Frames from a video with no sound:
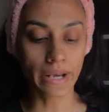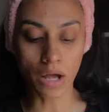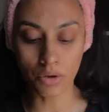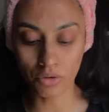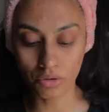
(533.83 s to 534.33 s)
and
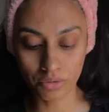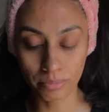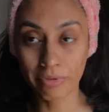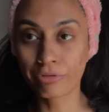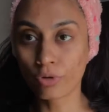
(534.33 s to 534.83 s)
now
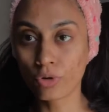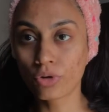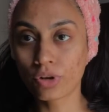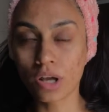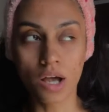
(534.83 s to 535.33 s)

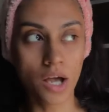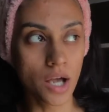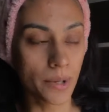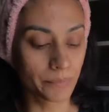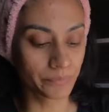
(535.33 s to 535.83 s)
before
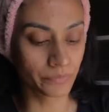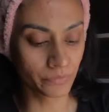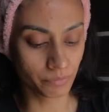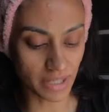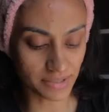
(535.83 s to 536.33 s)

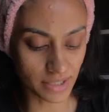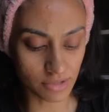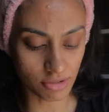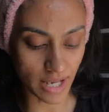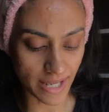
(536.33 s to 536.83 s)
my
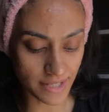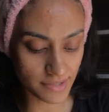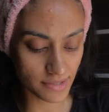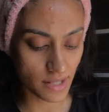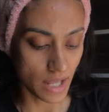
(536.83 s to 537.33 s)
skin dries,